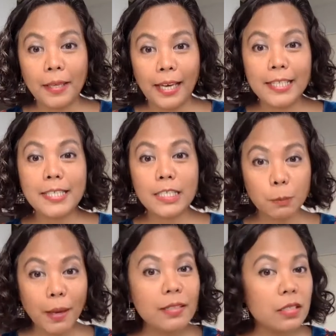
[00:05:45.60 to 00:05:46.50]
It's
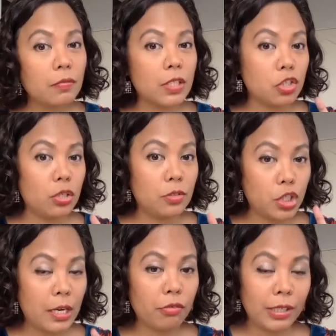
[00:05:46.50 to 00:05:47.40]
expensive is a
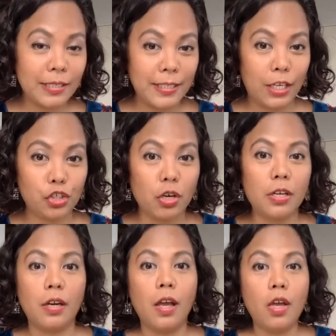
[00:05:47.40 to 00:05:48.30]
generalization.
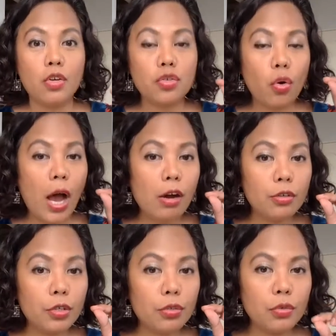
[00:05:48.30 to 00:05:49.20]
So how
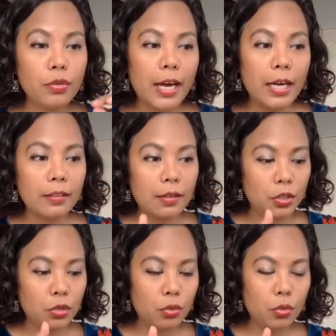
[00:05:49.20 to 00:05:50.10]
do you do that?
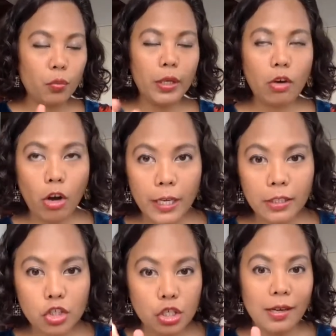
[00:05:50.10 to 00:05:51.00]
We call
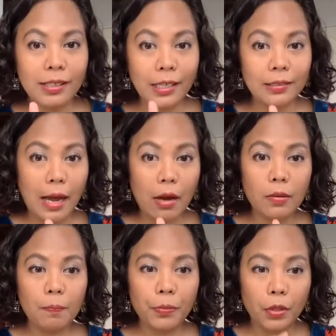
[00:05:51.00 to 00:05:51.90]
it chunking
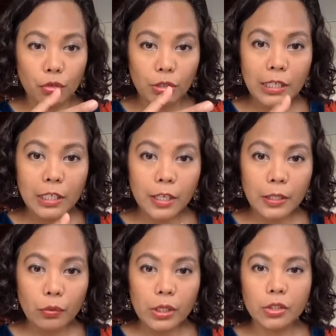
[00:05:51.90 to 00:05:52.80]
down. You really try
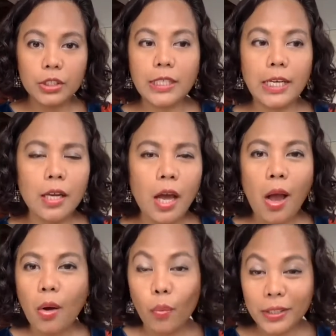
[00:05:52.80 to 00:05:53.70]
to understand
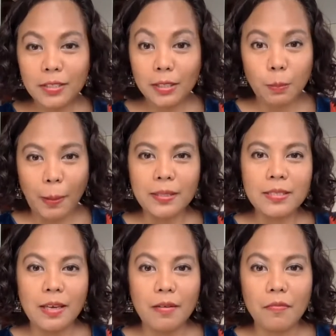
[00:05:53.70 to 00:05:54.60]
what is
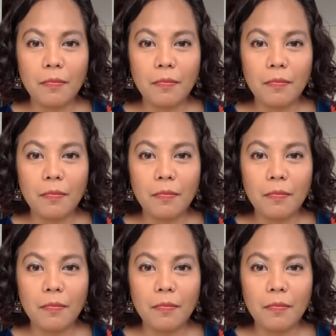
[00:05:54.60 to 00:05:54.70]
expensive.